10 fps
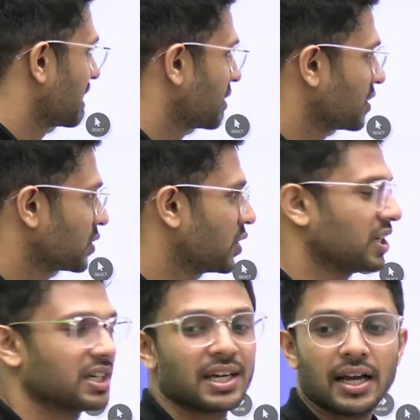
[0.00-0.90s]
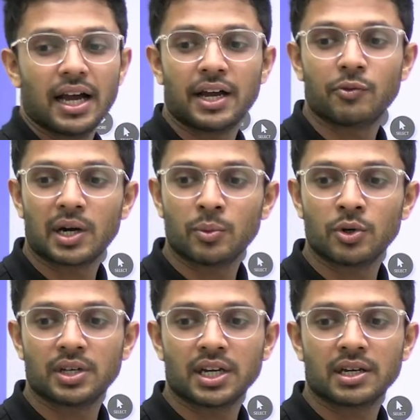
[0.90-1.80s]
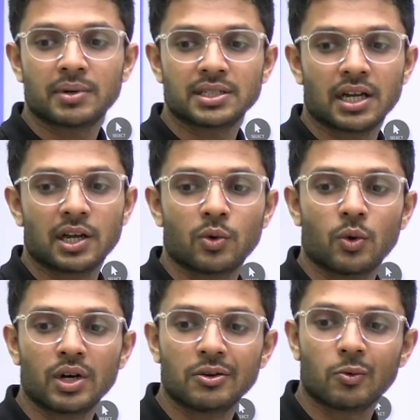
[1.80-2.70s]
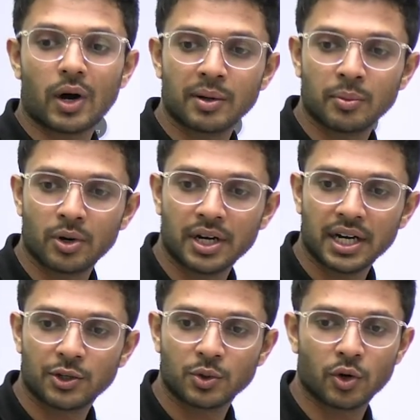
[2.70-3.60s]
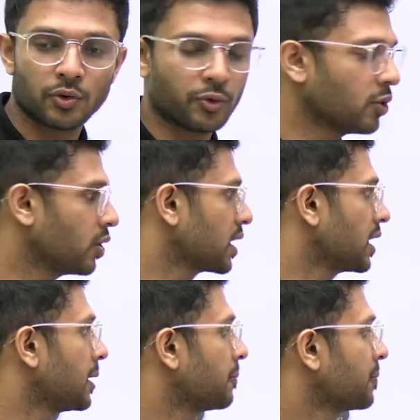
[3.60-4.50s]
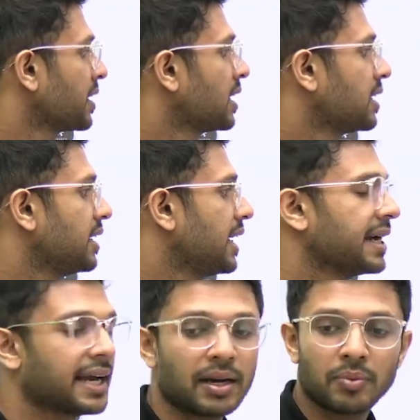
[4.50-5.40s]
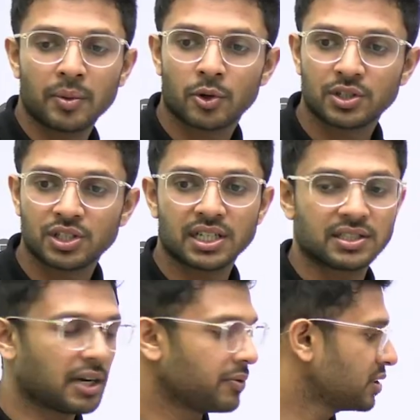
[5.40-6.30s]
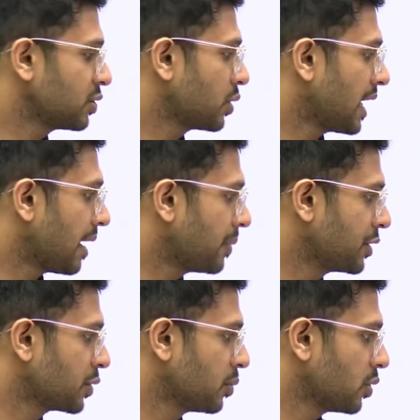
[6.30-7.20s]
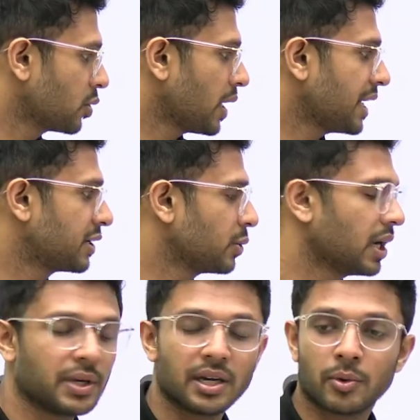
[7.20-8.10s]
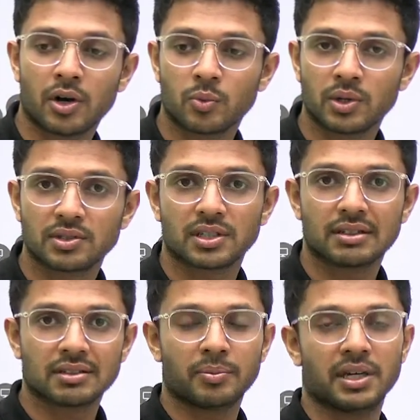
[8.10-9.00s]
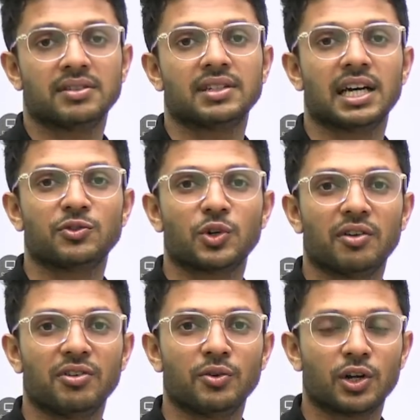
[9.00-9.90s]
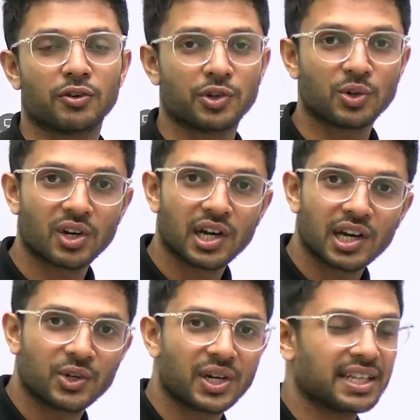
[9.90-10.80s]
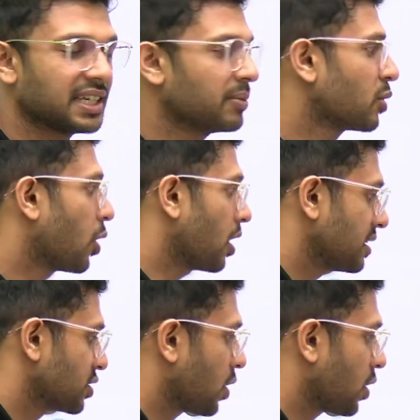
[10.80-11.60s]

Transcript: it was good. And one more thing, which I have only one more day to go for the Unacademy Prodigy exam, which is going to happen tomorrow at 12 PM onwards. This is the best chance for every one of you to get some college